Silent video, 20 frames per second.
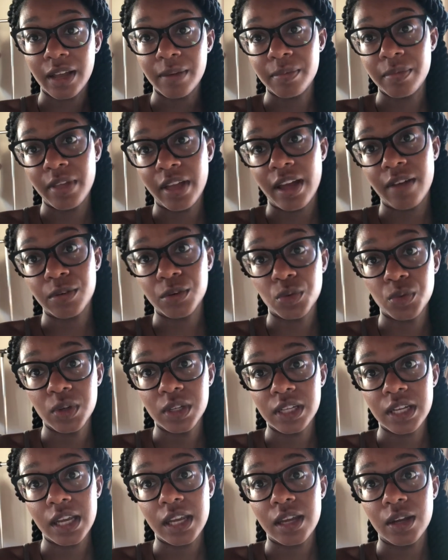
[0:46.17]
They have a
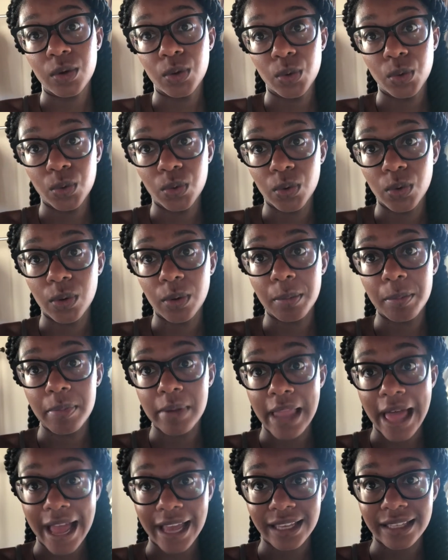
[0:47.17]
really cool
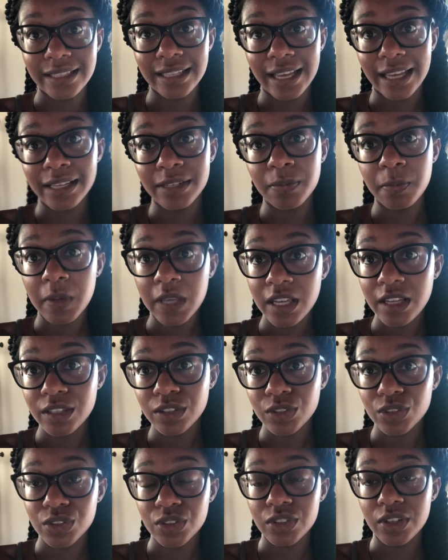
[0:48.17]
black sand
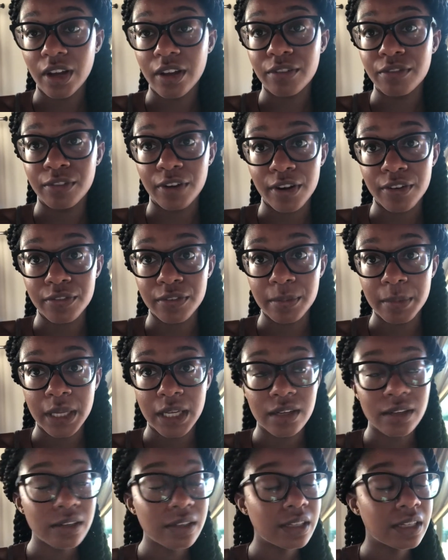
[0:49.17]
beach not far from
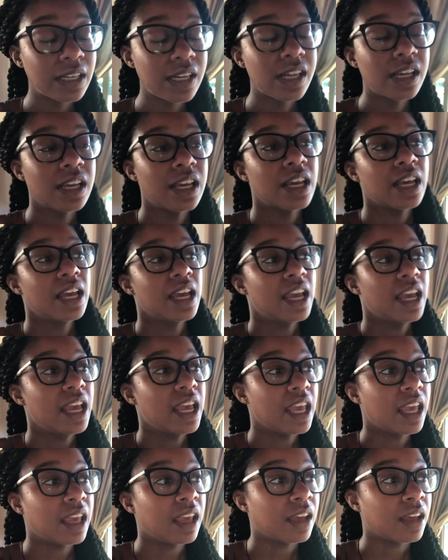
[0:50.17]
here,
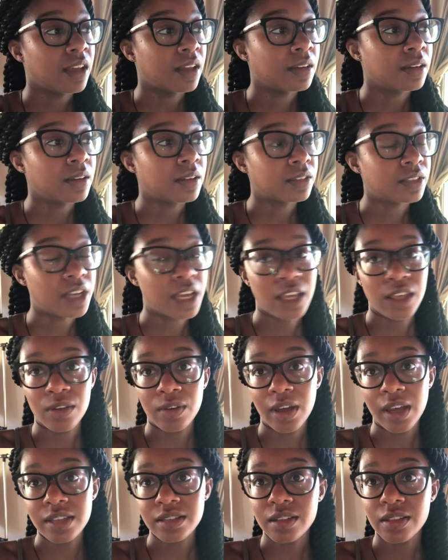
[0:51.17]
and I'll take you
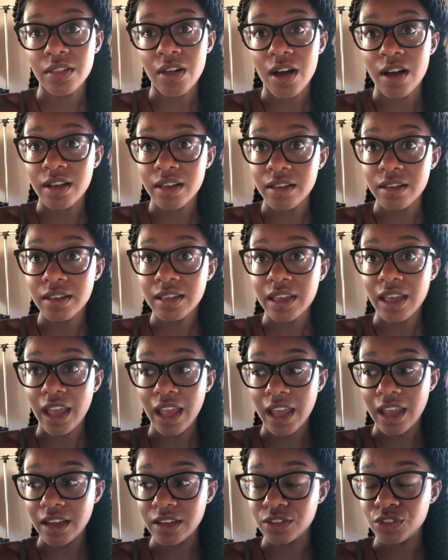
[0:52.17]
guys along
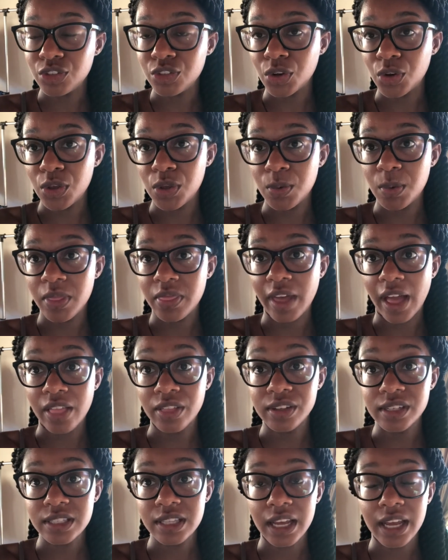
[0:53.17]
and show you what that
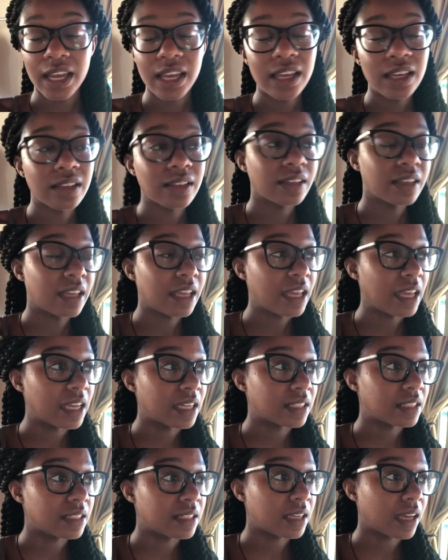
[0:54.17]
looks like,
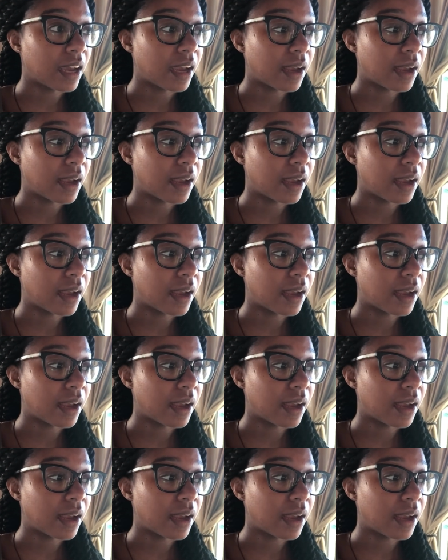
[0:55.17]
and